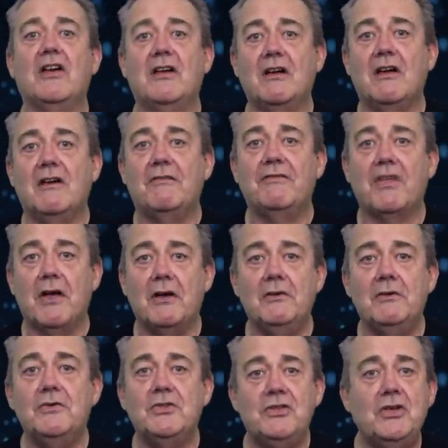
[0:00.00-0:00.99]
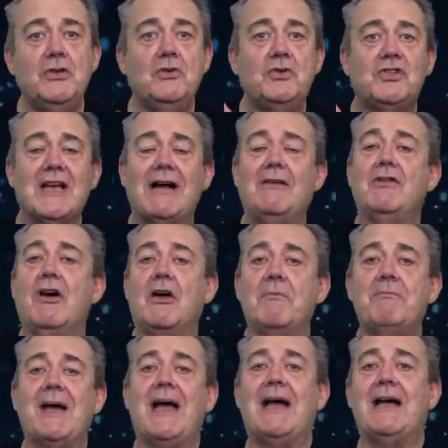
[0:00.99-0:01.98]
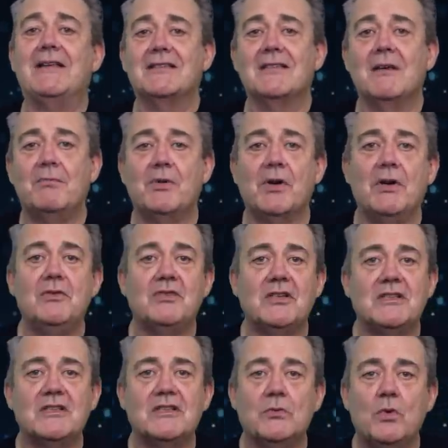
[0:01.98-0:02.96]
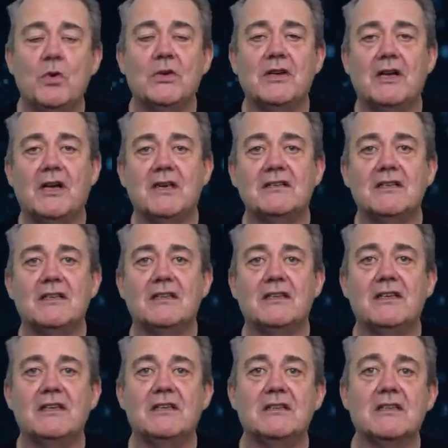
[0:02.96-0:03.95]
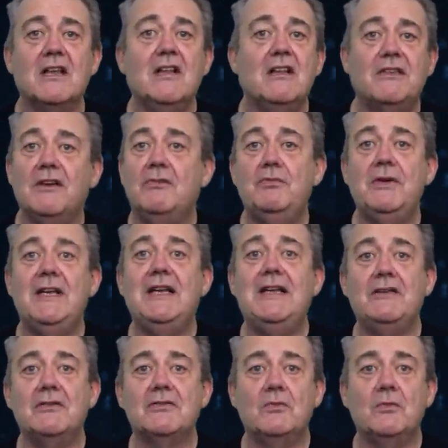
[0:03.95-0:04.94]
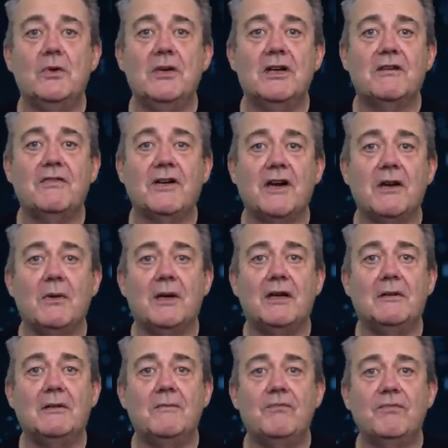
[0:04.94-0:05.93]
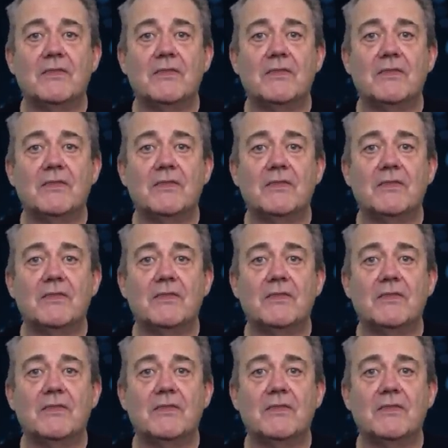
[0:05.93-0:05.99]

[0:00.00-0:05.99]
of those you shall not pass approaches to organising things that really doesn't work very well.